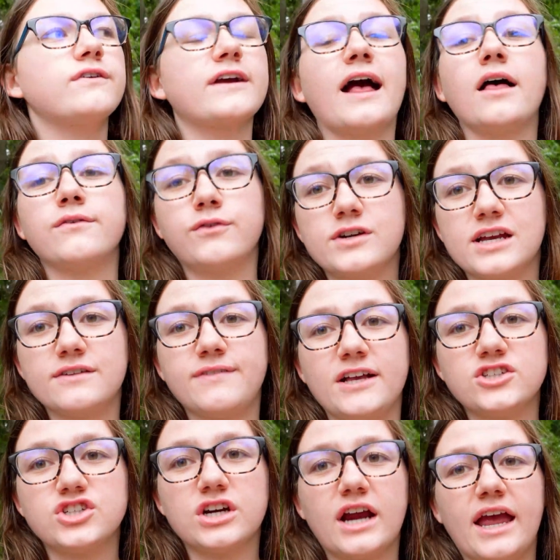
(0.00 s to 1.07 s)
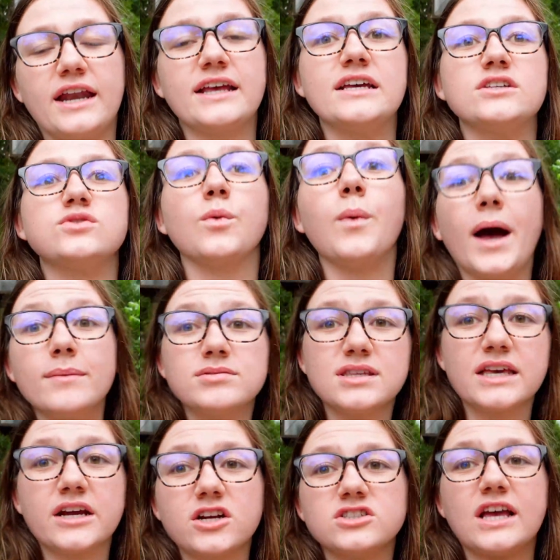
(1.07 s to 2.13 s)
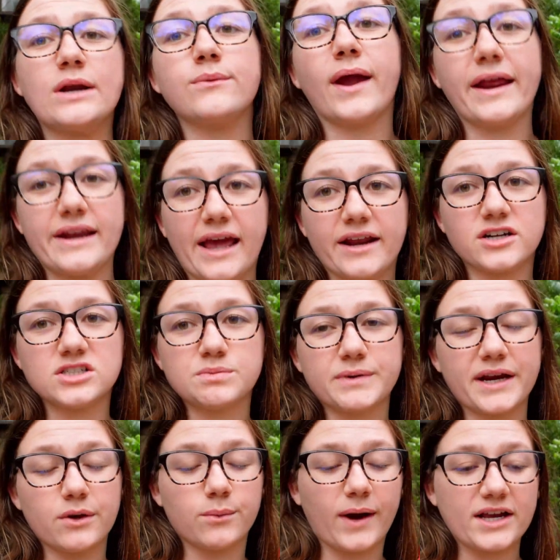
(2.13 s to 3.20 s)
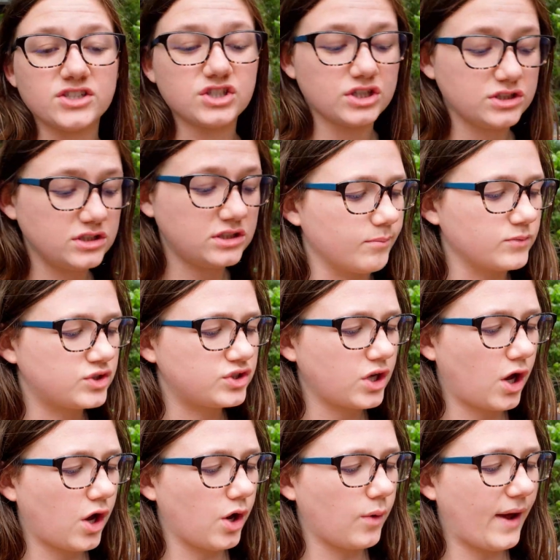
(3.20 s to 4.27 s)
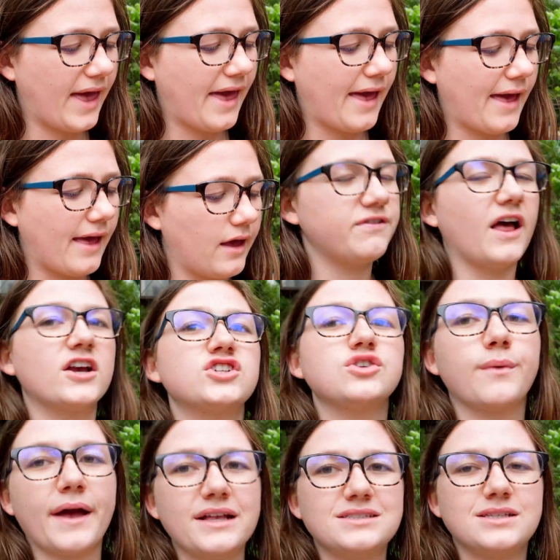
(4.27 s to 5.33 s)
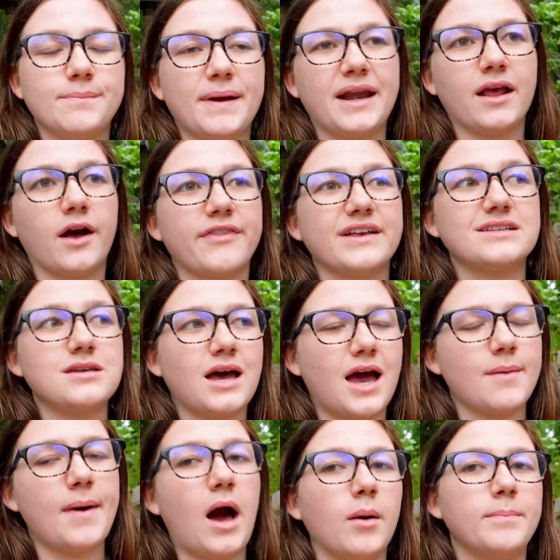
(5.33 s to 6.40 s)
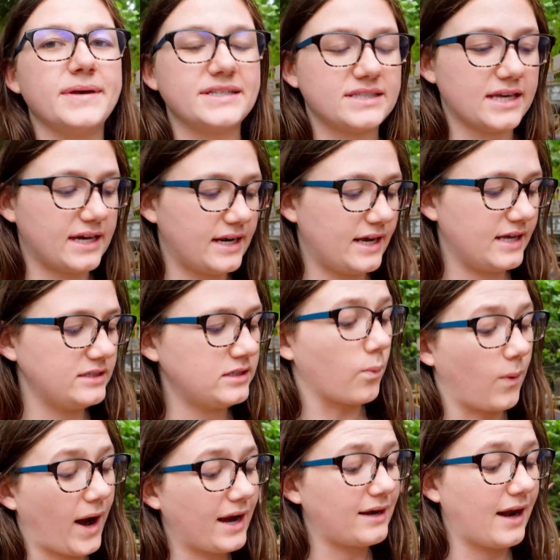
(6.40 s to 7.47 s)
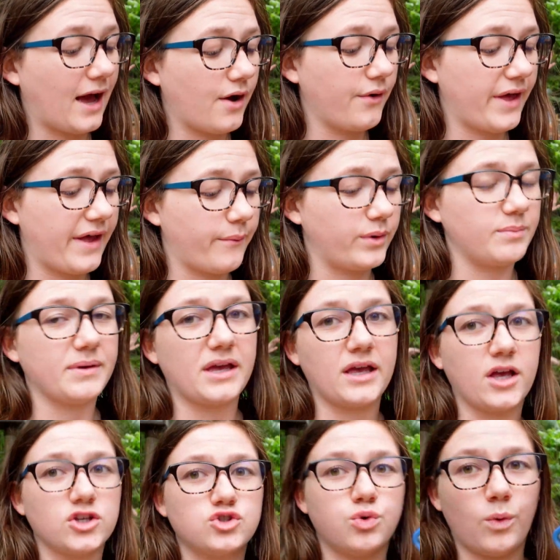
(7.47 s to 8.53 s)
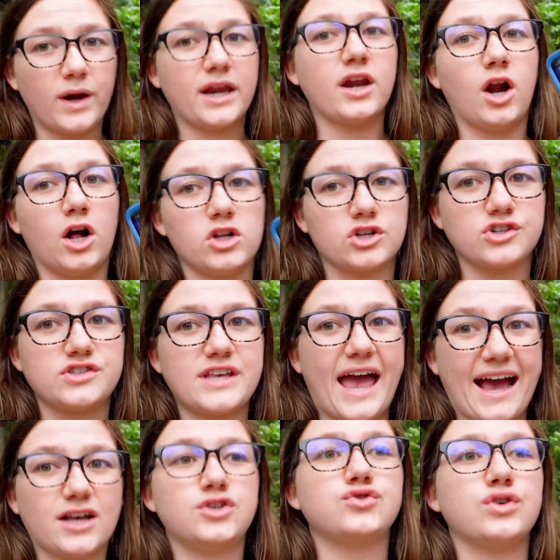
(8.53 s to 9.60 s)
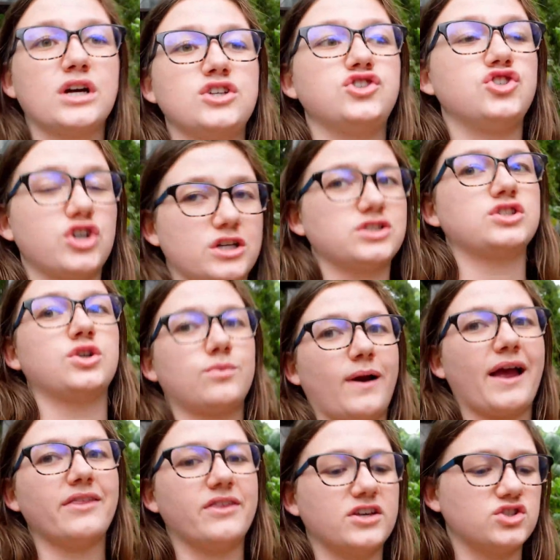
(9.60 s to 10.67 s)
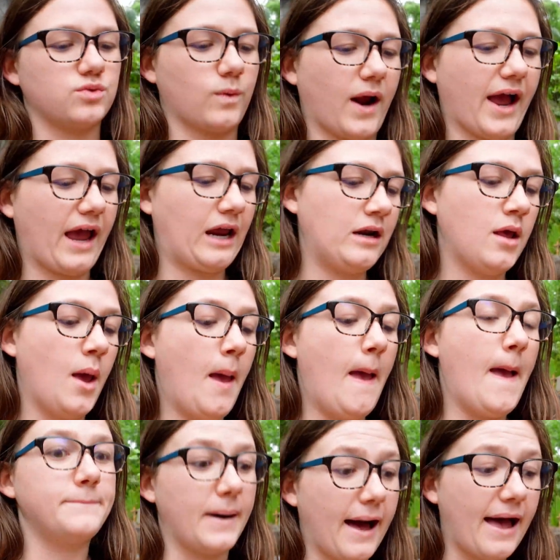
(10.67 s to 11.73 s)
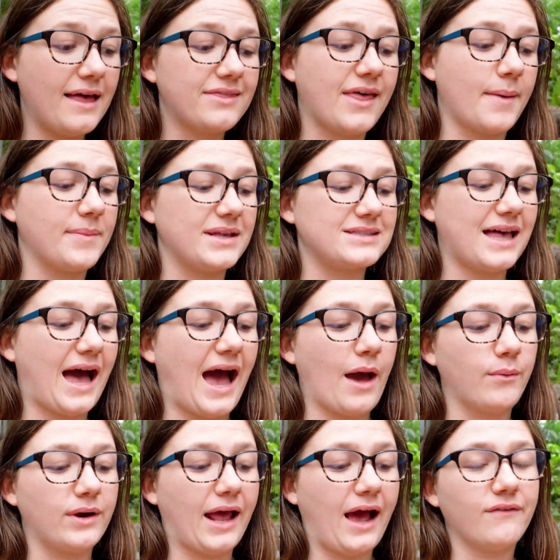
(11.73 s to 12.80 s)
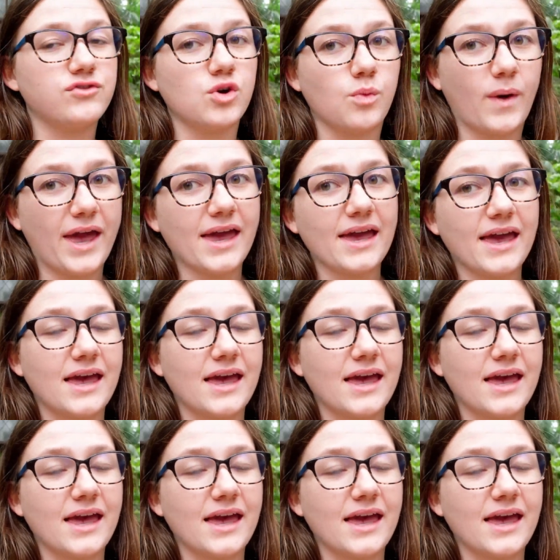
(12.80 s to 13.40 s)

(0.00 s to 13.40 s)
For California Adventure, it is Web Slingers and Radiator Spring Racers. So it fluctuates depending on the time, how busy it is. Right now, it would be $20 extra just to ride this ride. But that means that I wouldn't have to wait